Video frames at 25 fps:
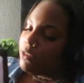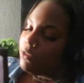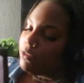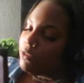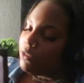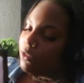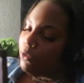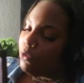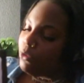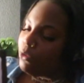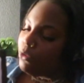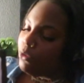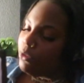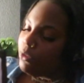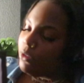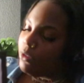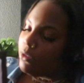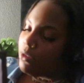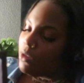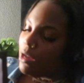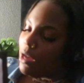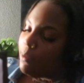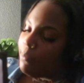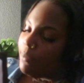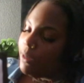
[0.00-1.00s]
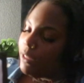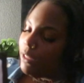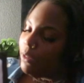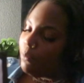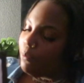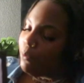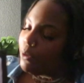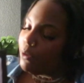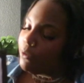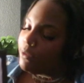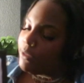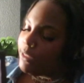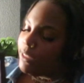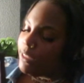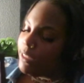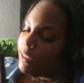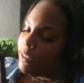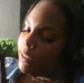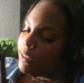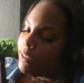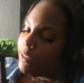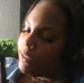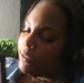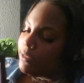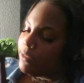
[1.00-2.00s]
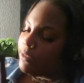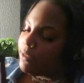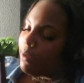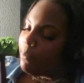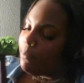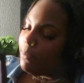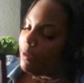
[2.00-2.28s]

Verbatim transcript: so cool how many proteins is,